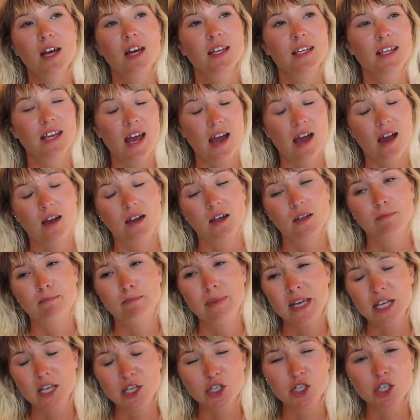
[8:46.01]
Yeah,
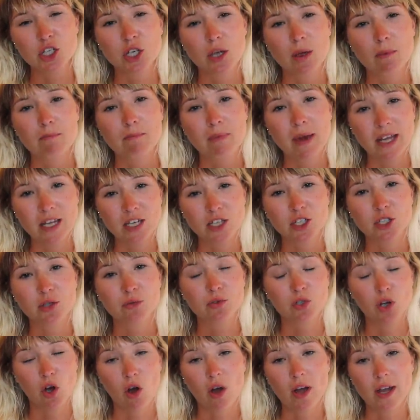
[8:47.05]
Mici makes you
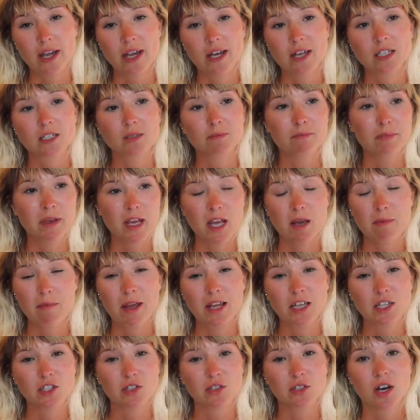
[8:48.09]
tired. Beer
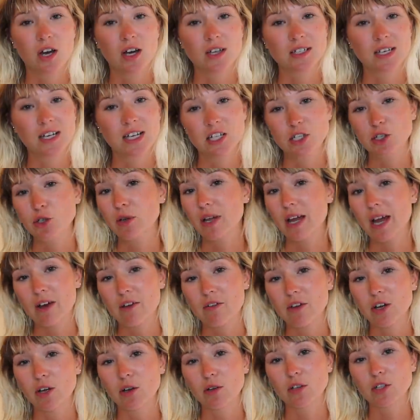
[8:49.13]
makes you tired unless you
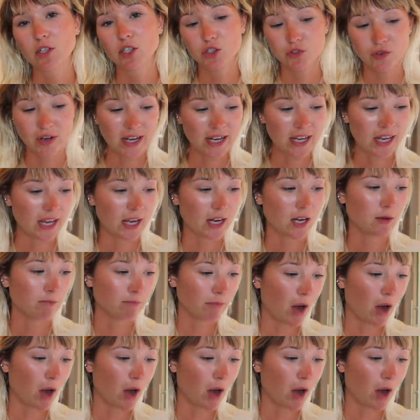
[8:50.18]
carry on drinking.